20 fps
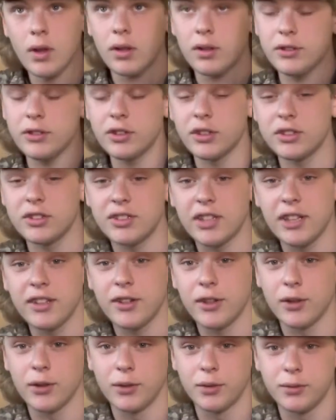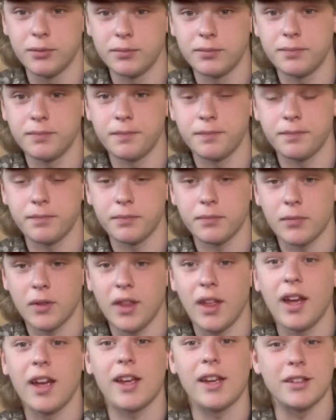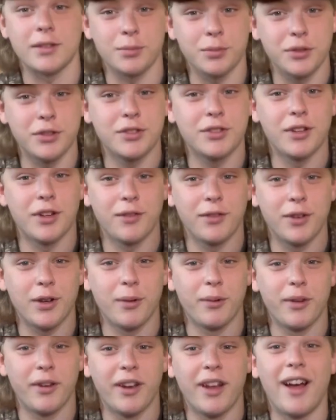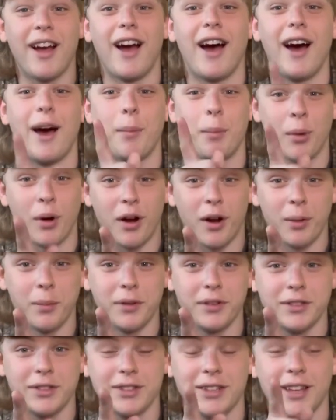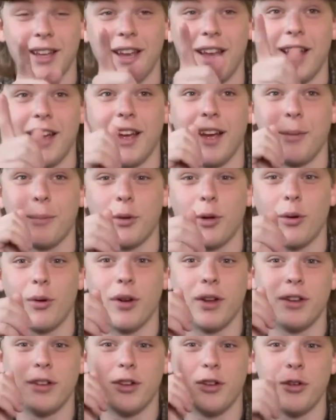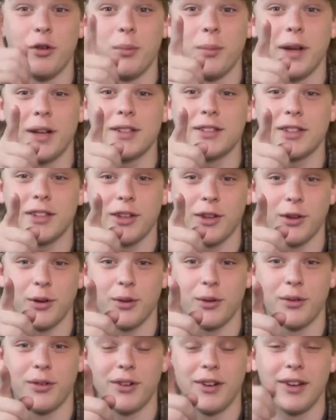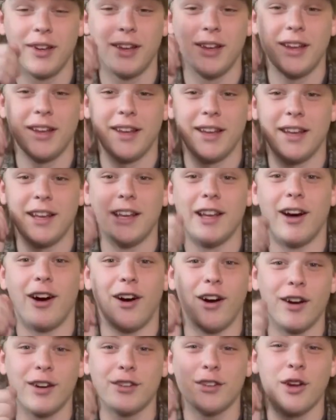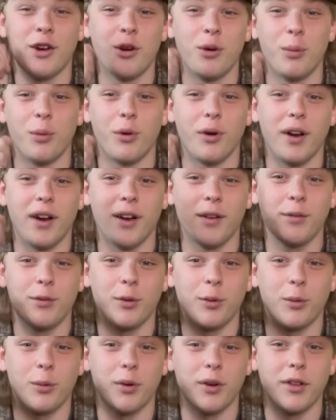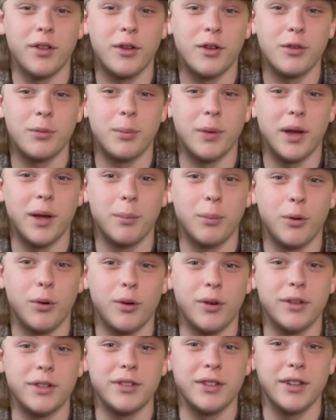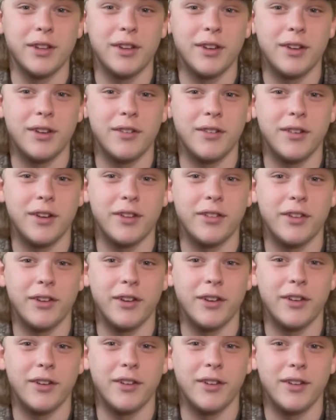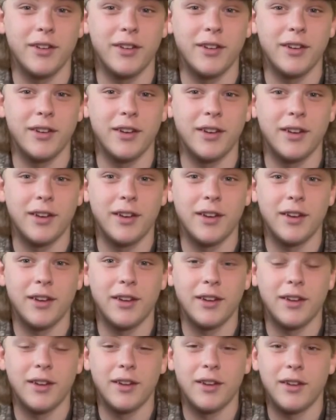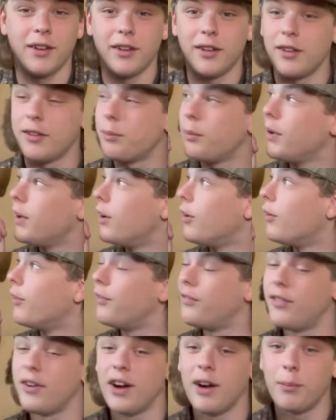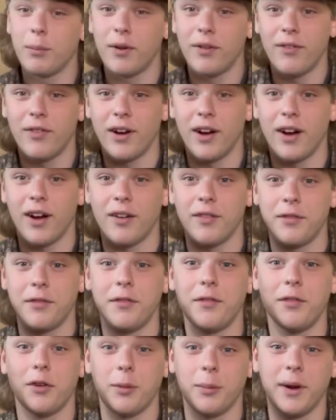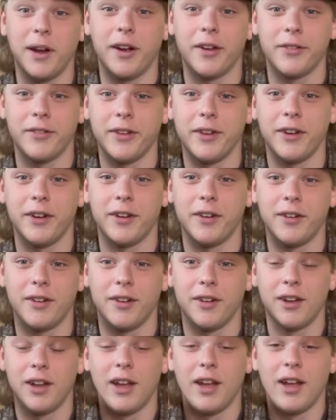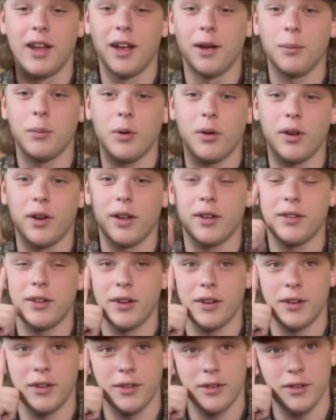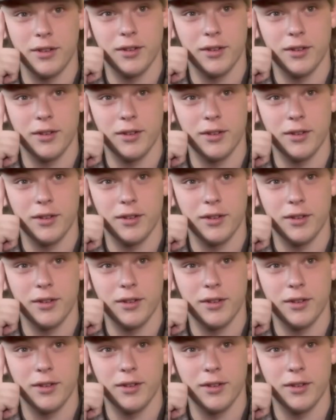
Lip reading: Y'all stay tuned. I got some good stuff coming, I promise. Going to New Mexico in October after one of those bad boys right there. It's a big old 5x5 from out there. Going out there.